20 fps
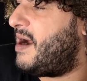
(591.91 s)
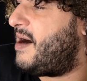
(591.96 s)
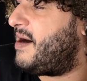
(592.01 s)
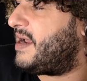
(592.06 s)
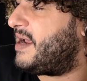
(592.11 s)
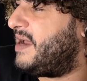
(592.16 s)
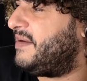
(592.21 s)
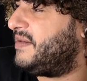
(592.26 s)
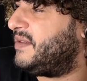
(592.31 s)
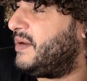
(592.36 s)

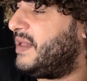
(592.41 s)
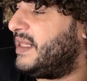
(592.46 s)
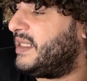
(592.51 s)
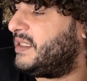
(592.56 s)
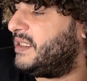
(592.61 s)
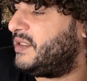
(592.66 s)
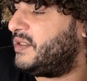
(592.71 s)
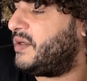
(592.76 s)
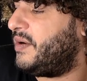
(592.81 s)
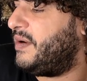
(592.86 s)
archive, so
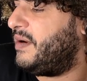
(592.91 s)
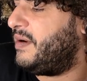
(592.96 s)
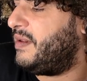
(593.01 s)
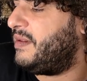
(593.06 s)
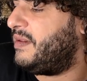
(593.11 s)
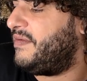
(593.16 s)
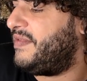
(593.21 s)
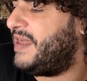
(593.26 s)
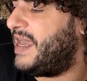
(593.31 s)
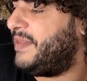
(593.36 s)
I'll show you
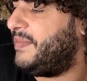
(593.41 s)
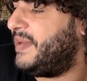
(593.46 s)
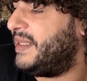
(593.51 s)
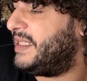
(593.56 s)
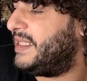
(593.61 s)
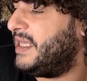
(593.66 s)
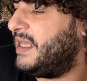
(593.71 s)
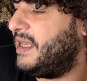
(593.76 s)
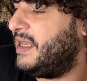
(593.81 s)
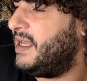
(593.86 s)
all of that,
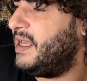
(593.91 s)
but